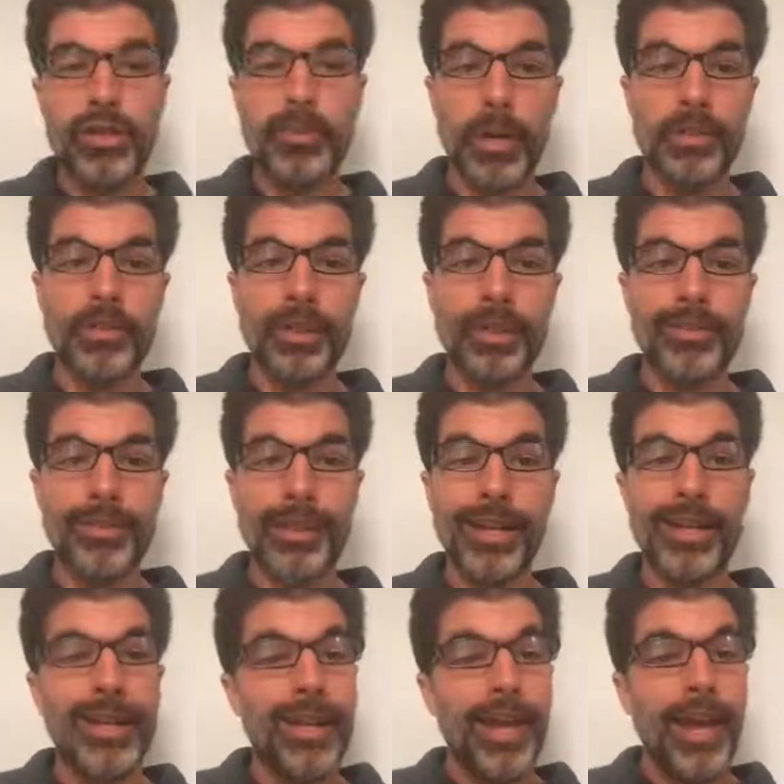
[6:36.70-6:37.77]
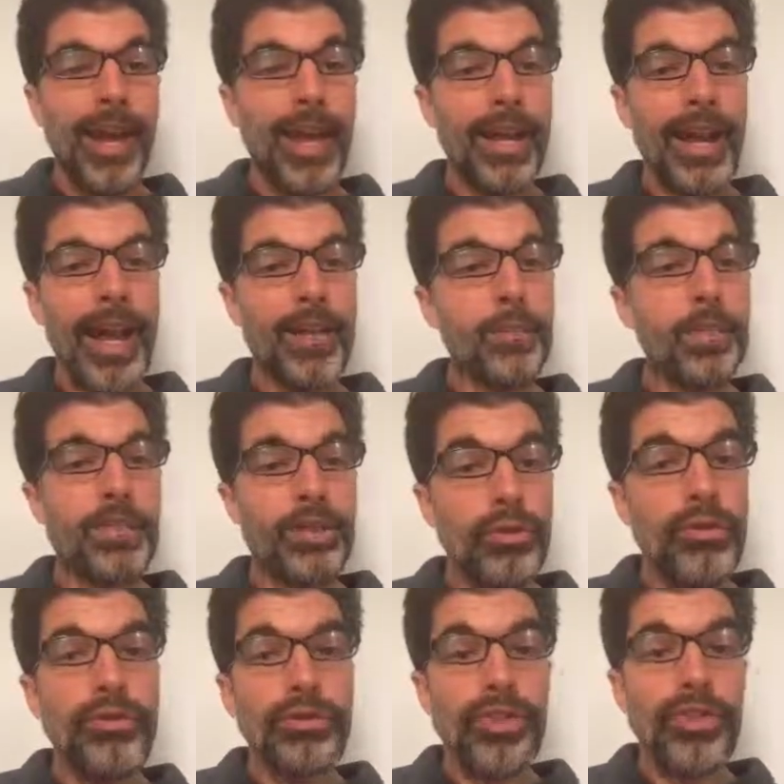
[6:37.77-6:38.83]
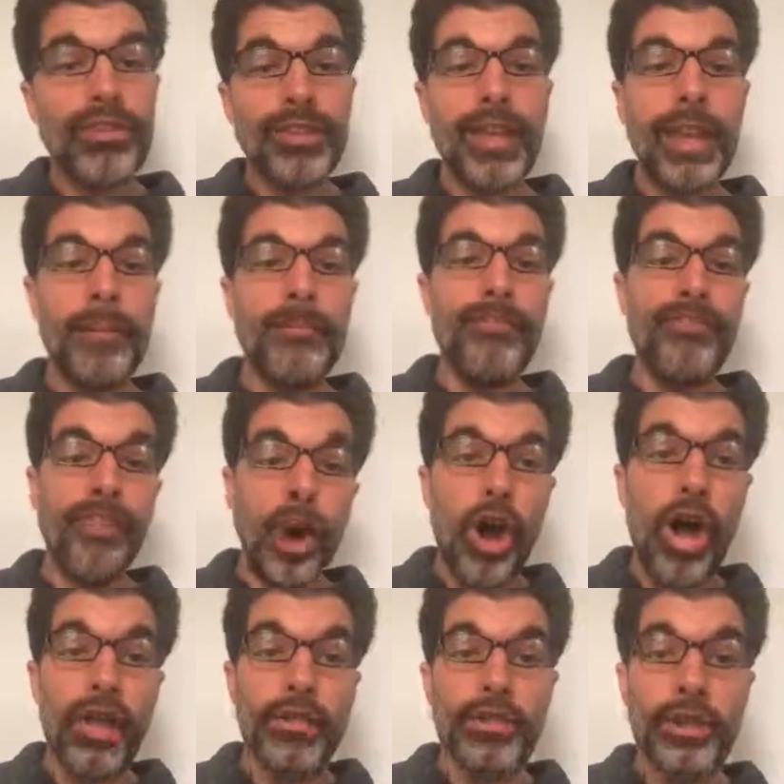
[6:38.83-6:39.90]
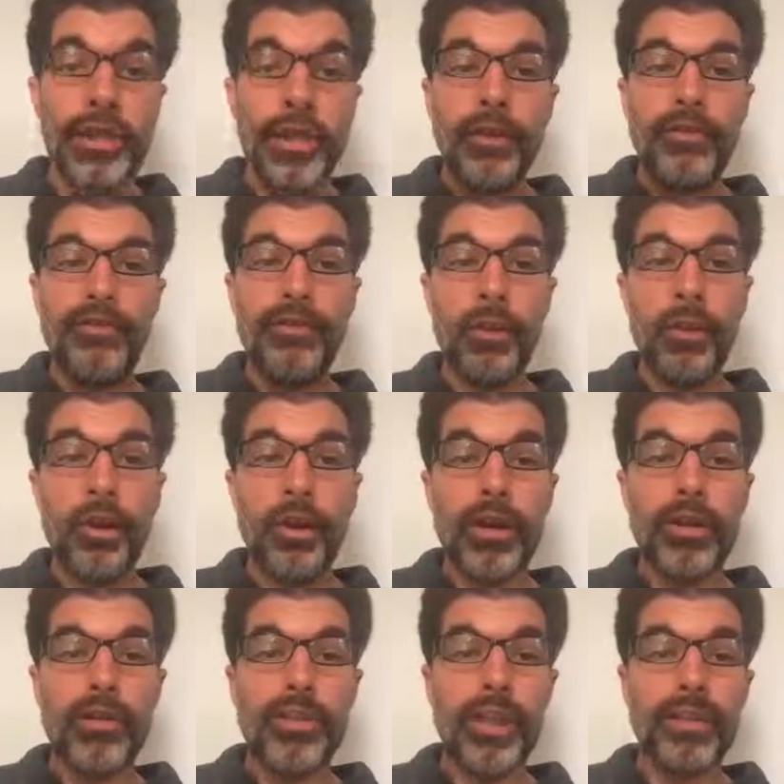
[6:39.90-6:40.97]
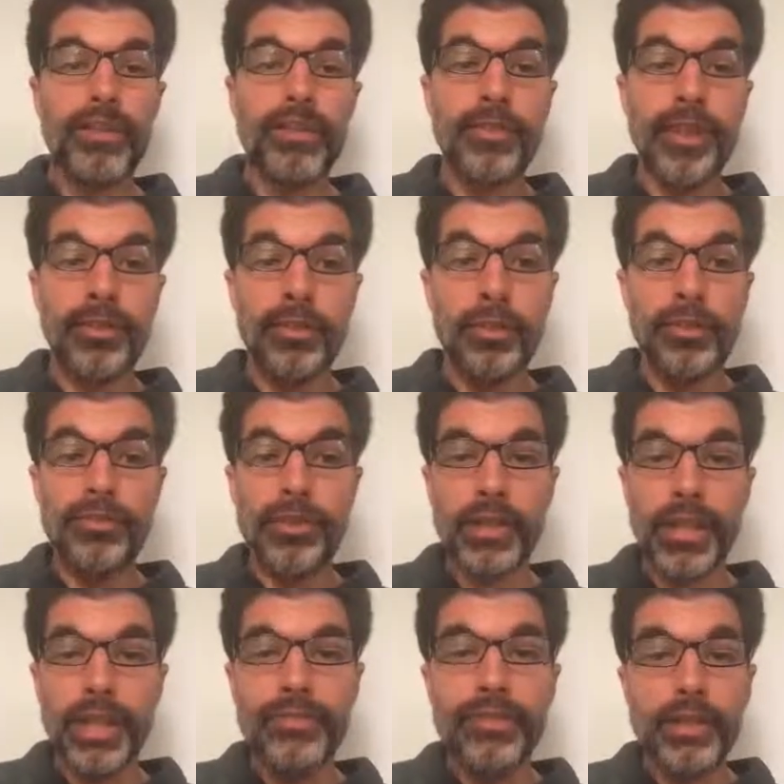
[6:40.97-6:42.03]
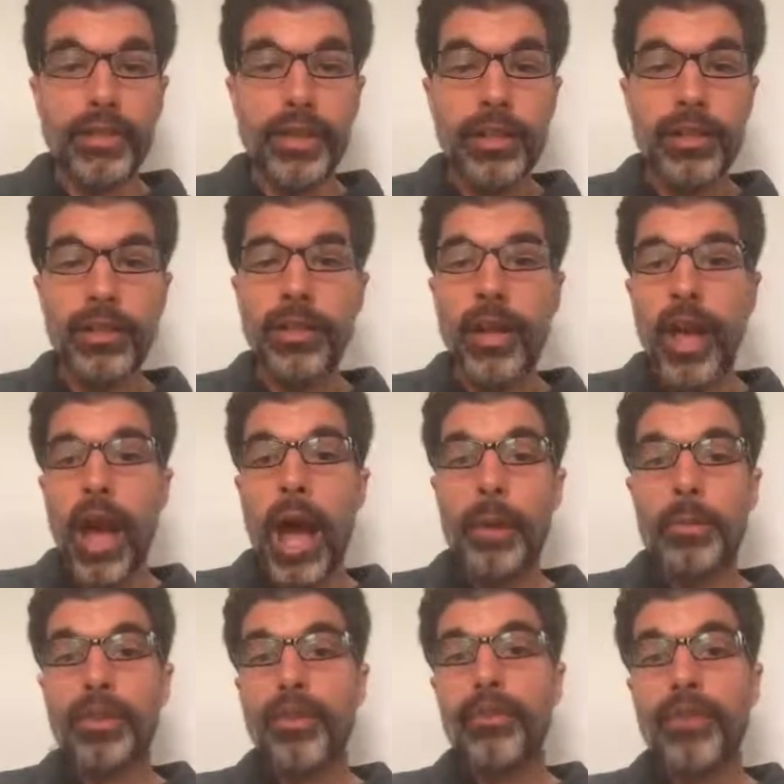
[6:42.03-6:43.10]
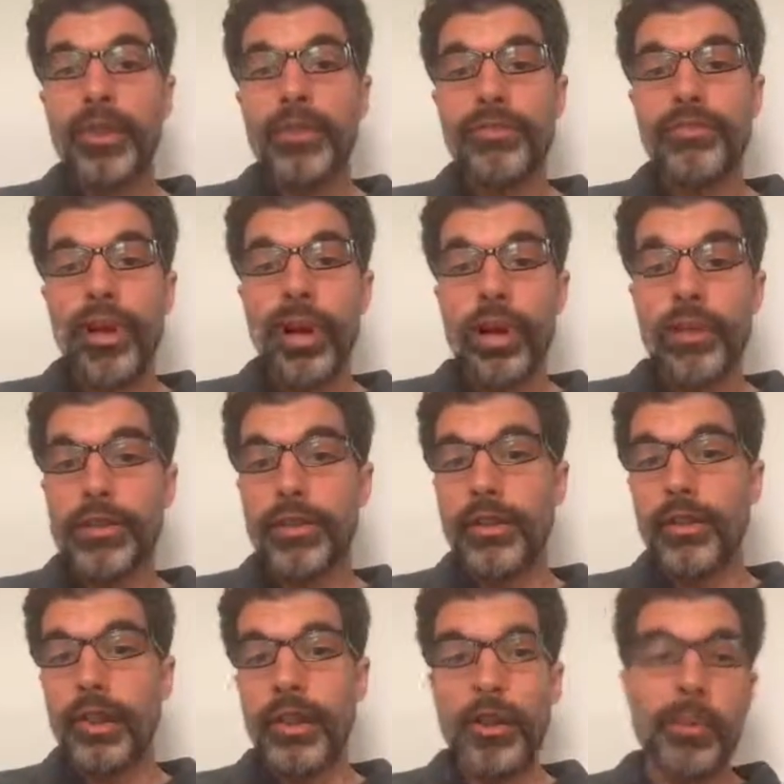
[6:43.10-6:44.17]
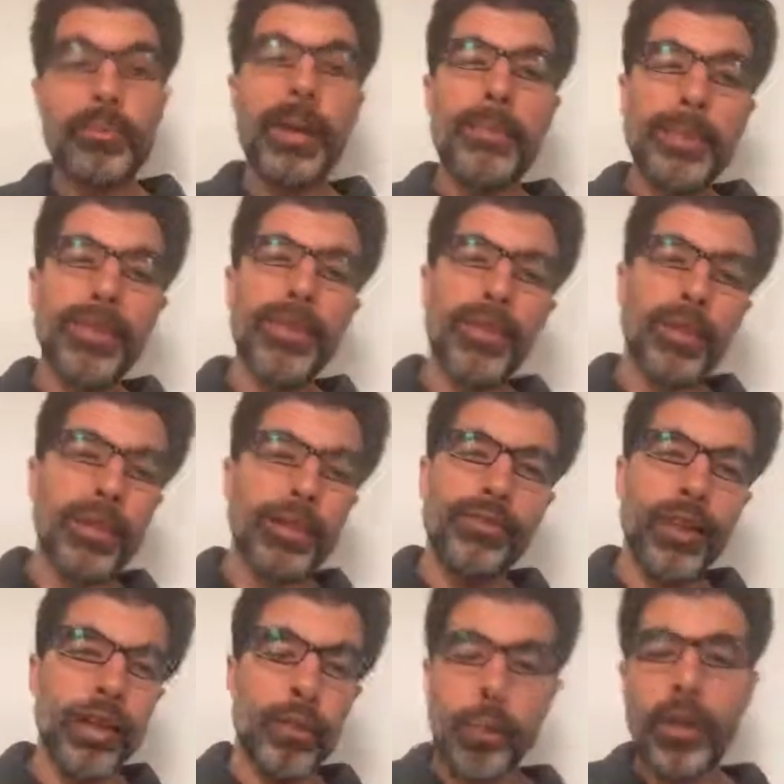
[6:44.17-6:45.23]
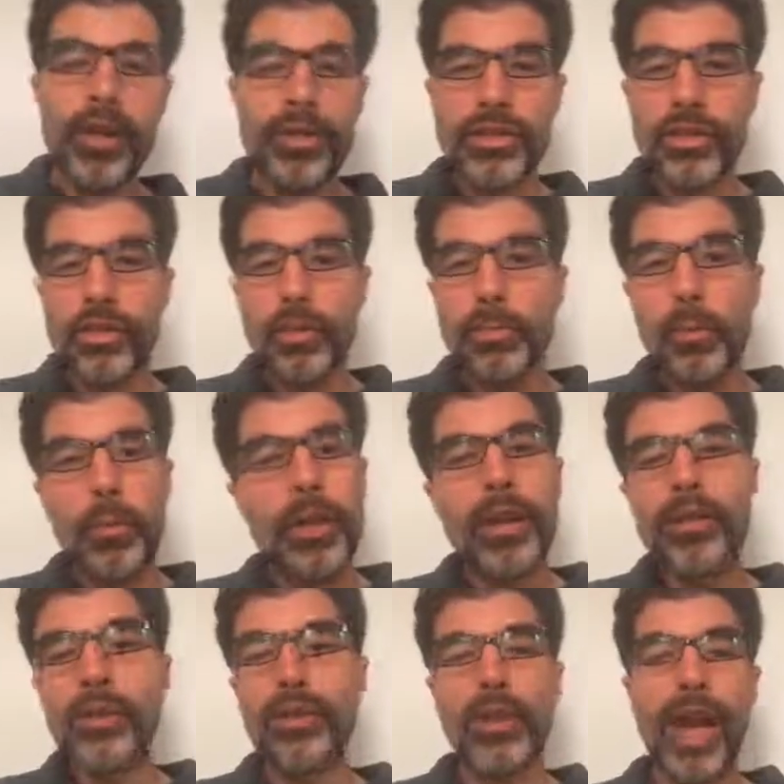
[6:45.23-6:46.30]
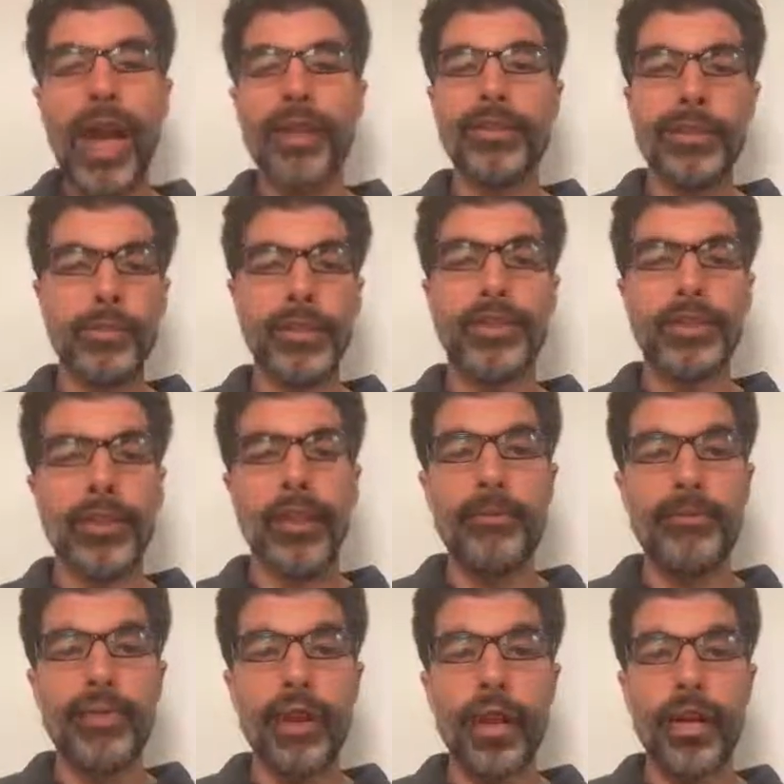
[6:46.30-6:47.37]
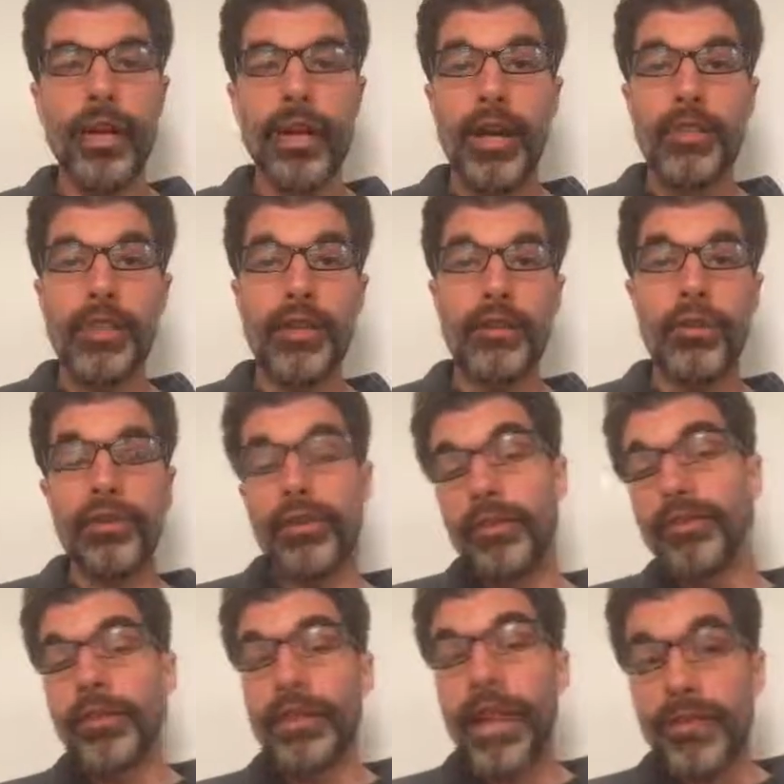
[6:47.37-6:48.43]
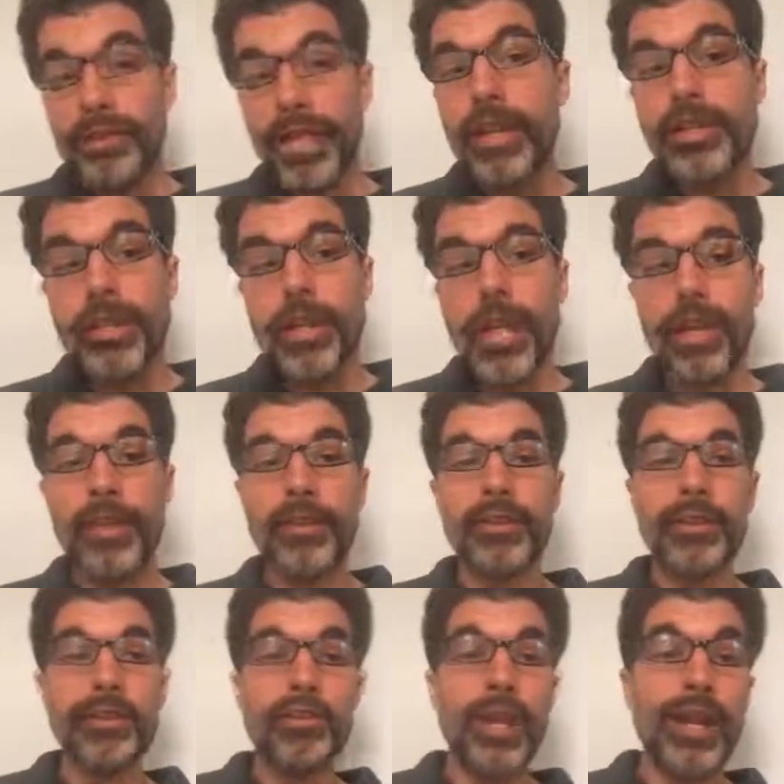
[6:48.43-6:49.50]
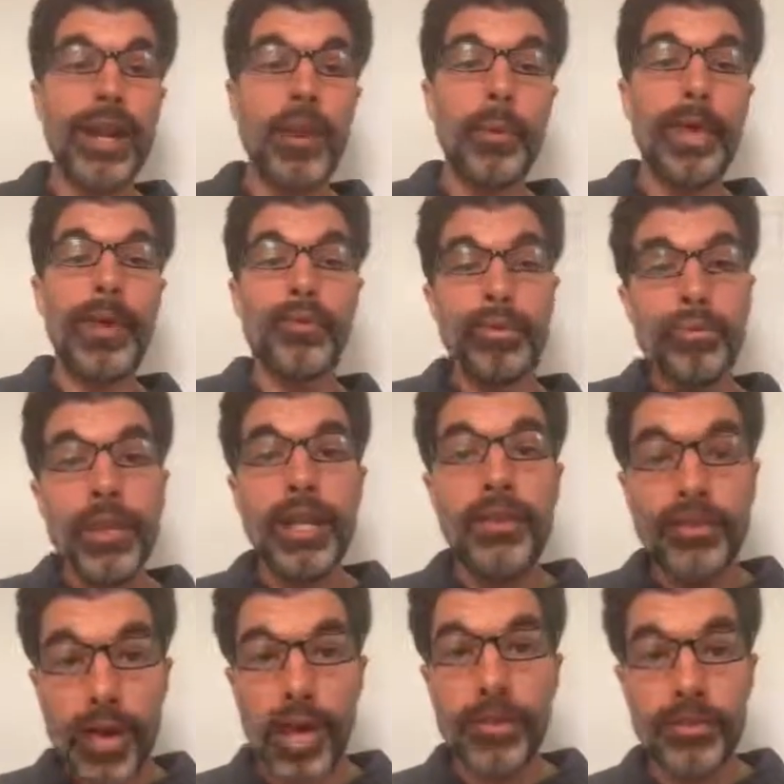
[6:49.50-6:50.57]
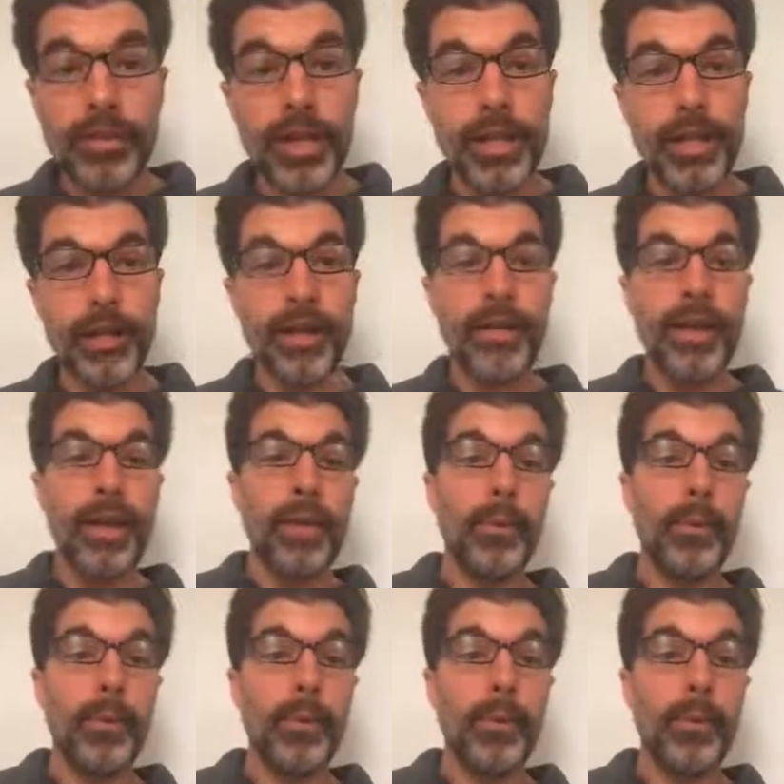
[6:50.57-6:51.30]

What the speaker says: bar redesign, and I would use this same font that's used for Gifter here. I would use this font, or maybe the unique font, one of the two, but one of those has to be the same font that you're using for the navigation headings, because right now we have three fonts right here.